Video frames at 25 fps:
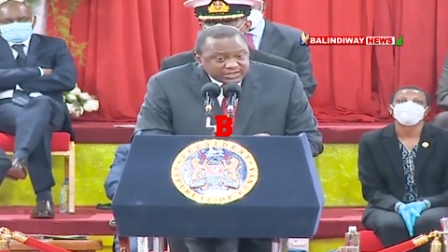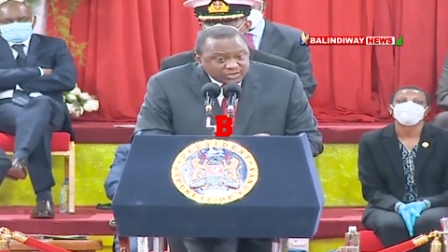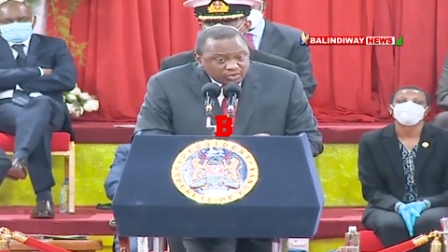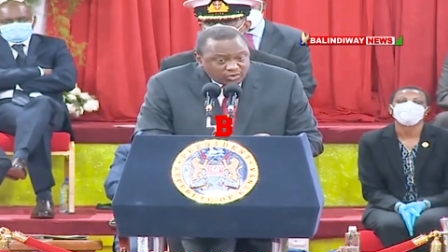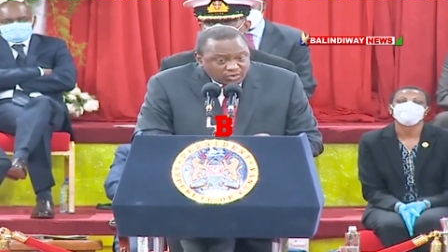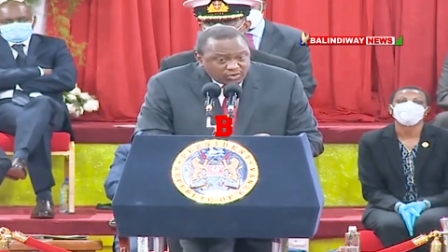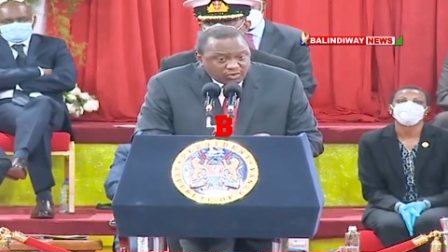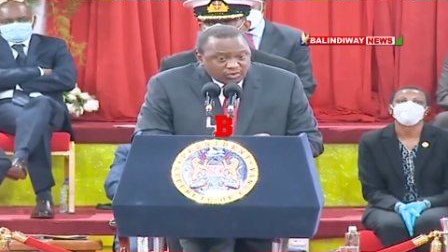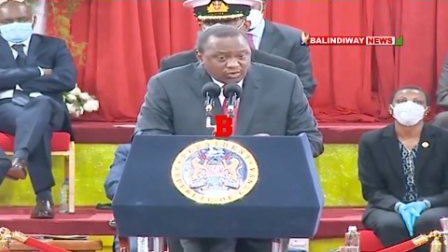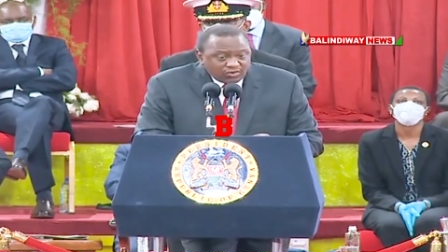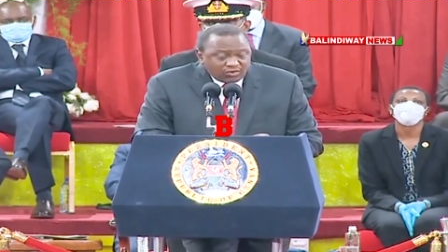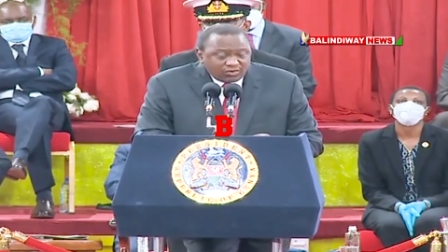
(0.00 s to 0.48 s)

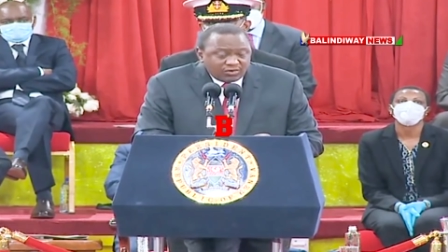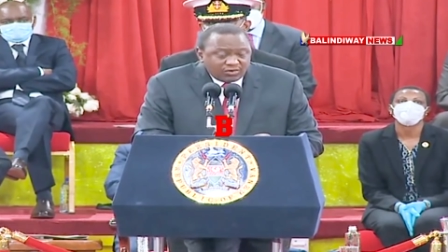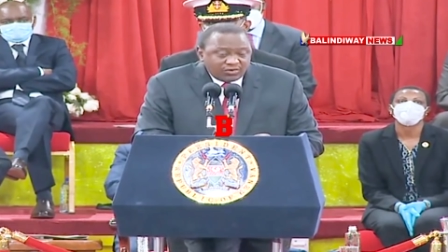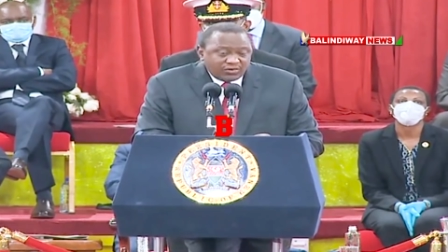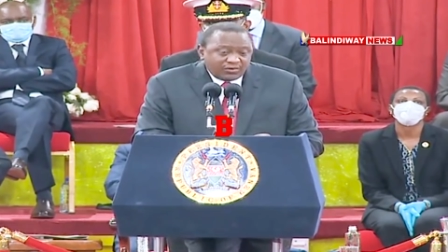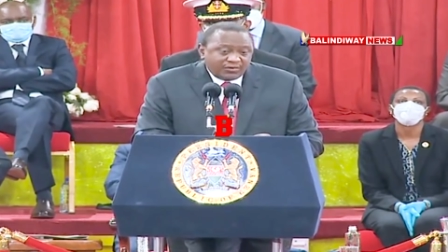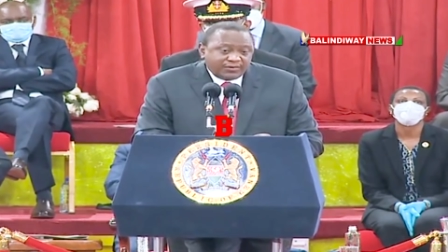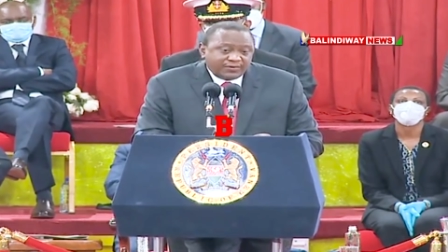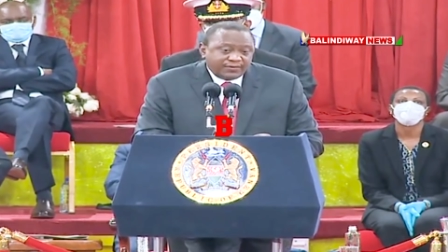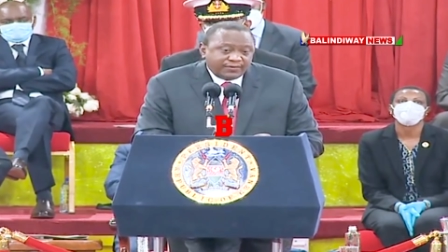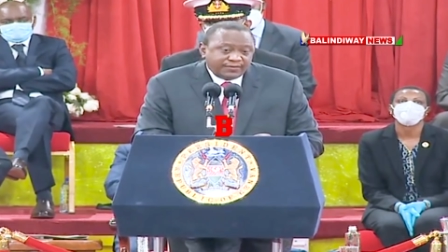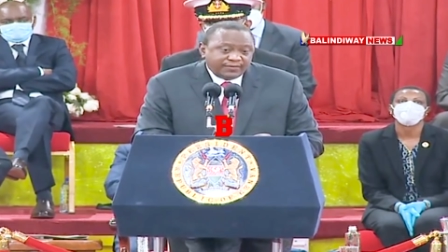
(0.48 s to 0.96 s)
all.
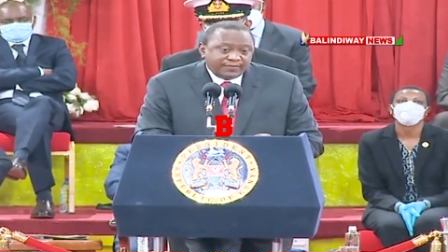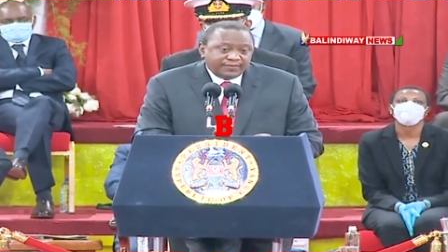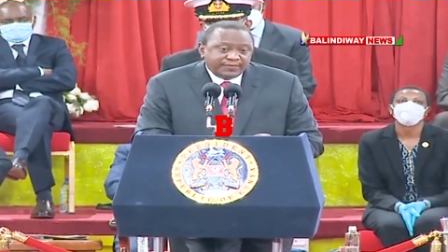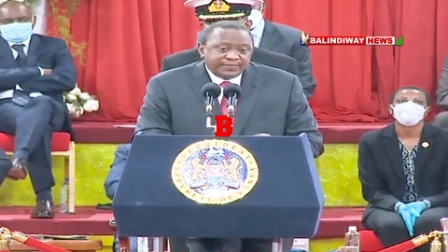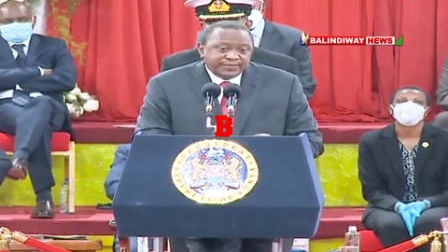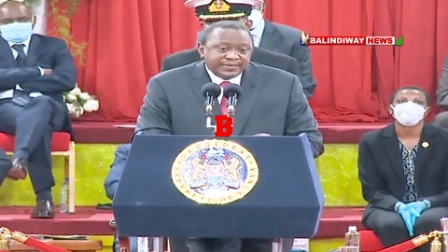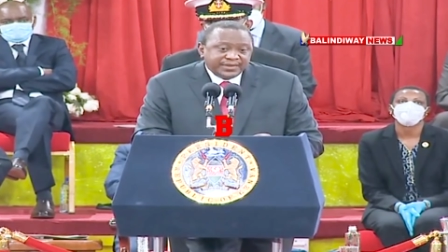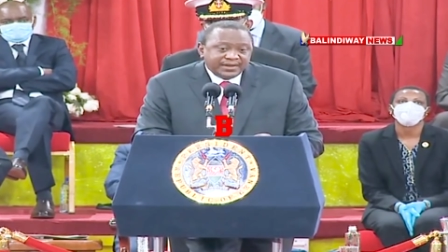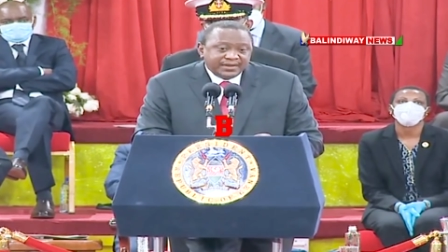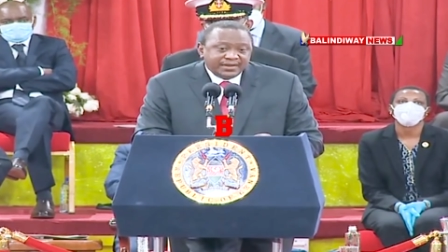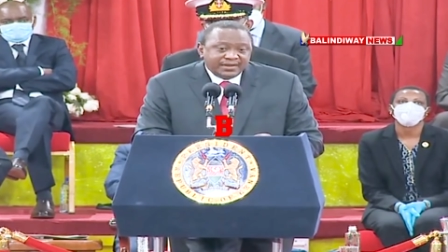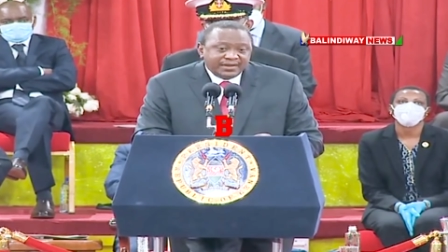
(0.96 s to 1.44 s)

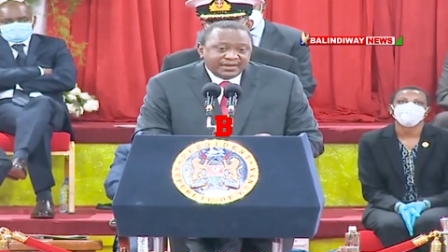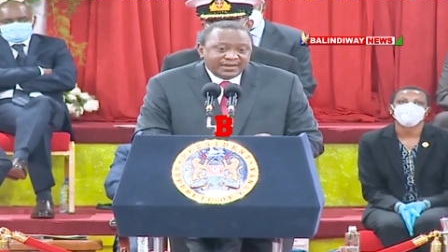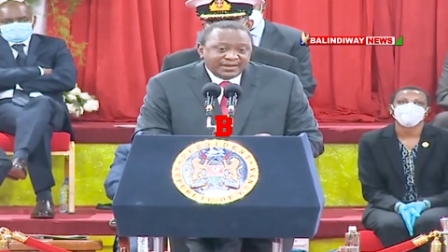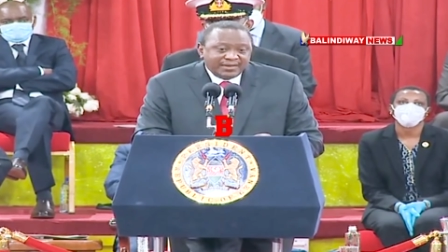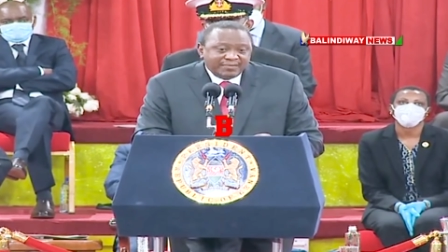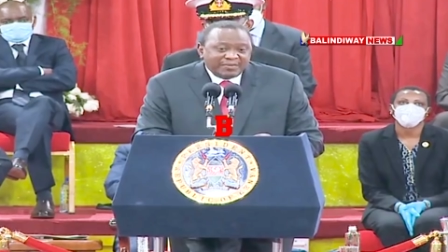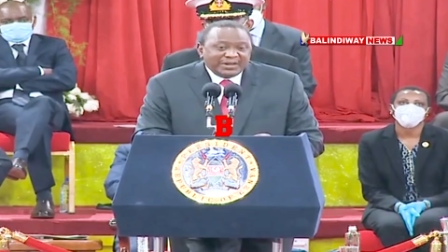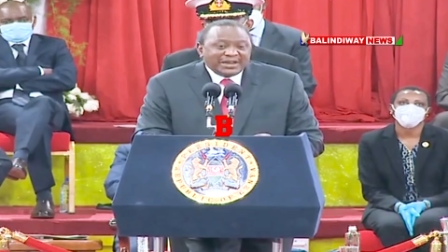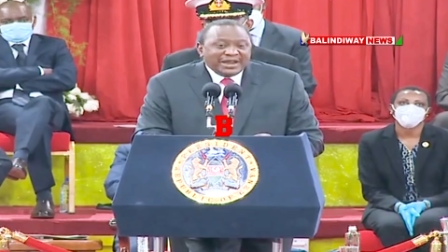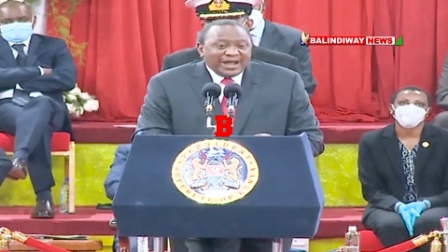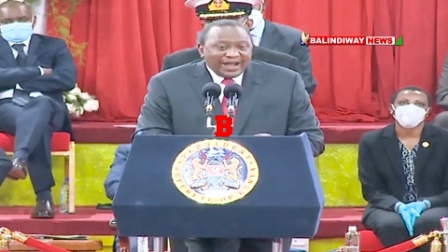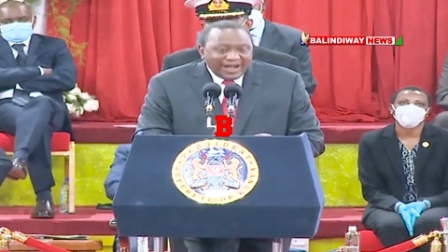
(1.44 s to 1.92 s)

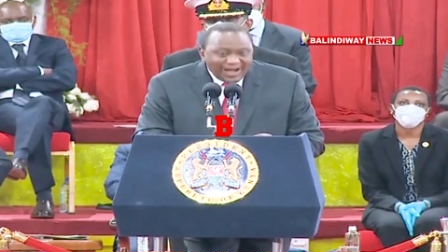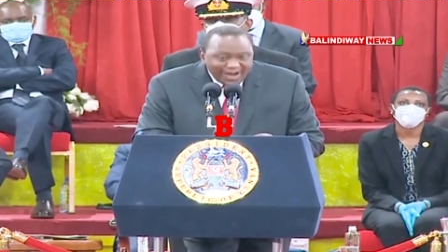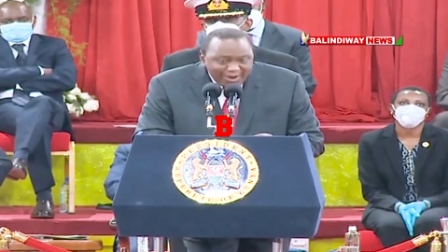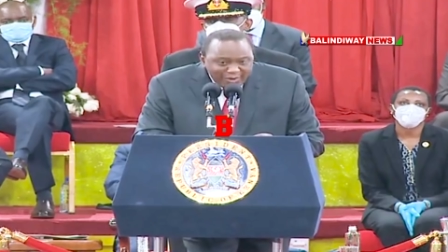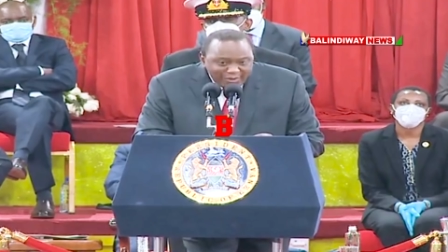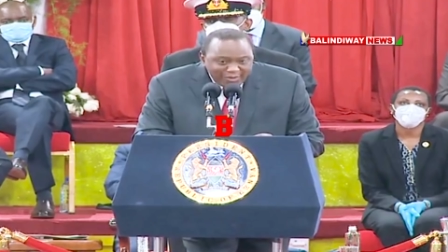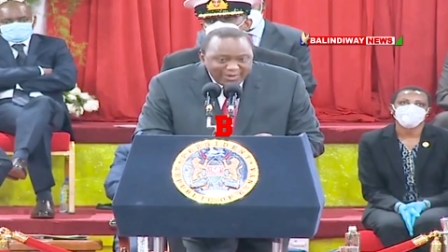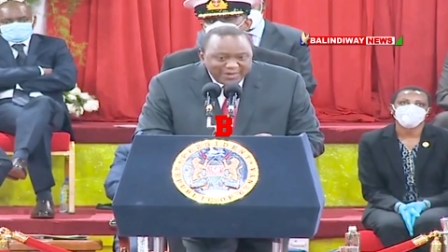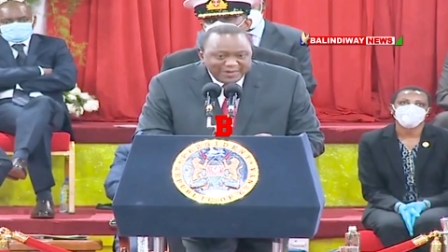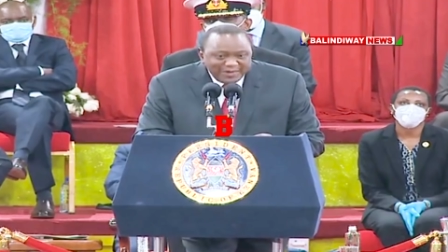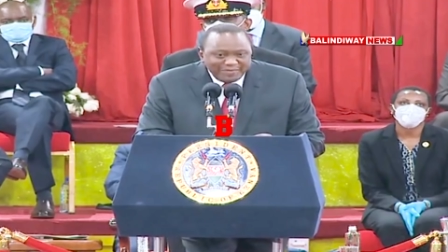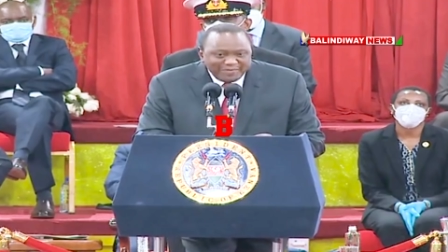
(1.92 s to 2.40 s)
But how
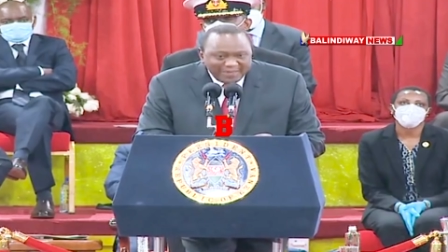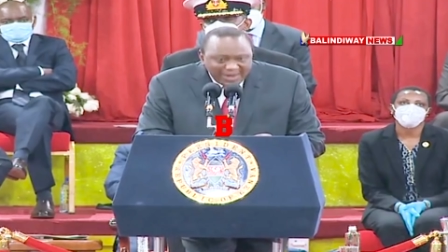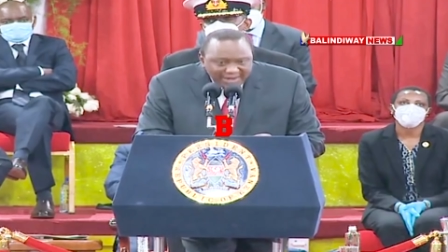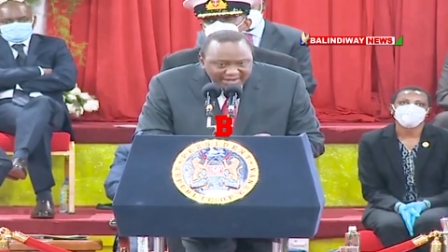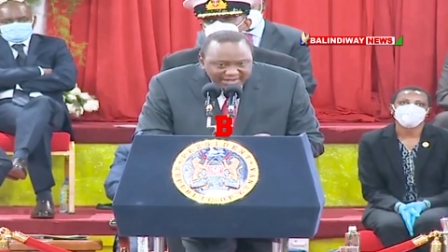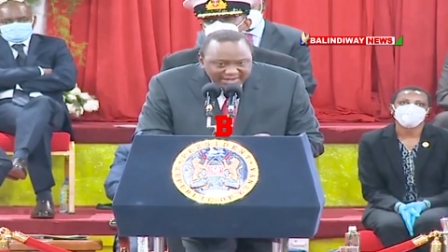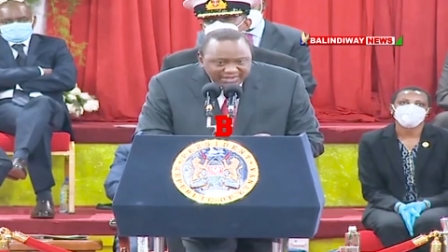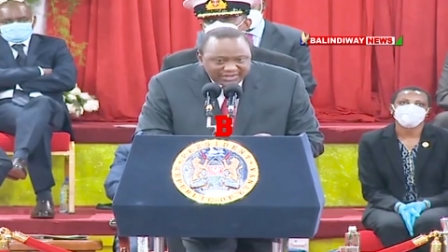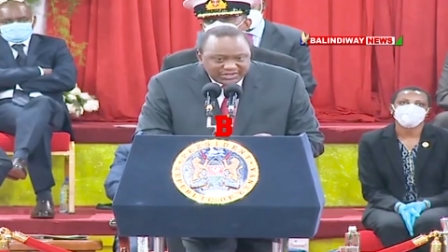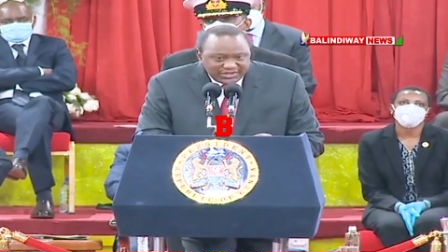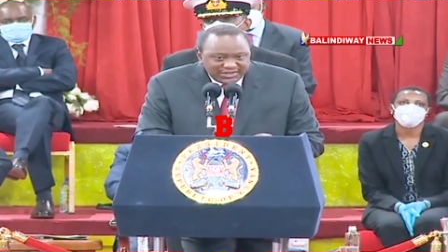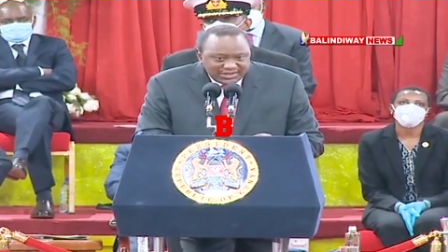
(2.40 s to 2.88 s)
we
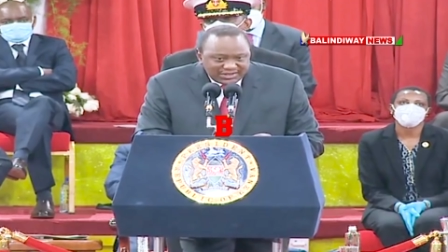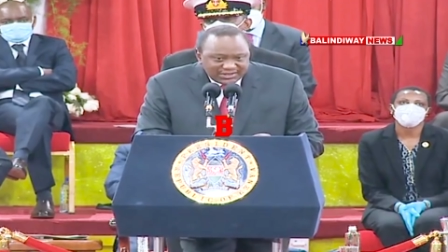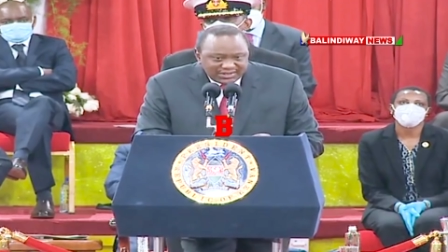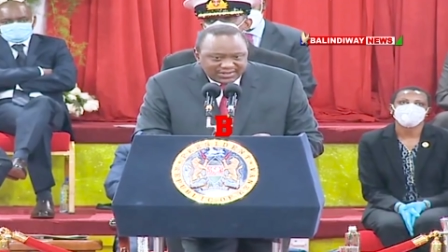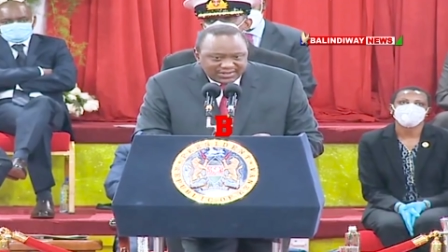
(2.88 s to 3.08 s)
manage it,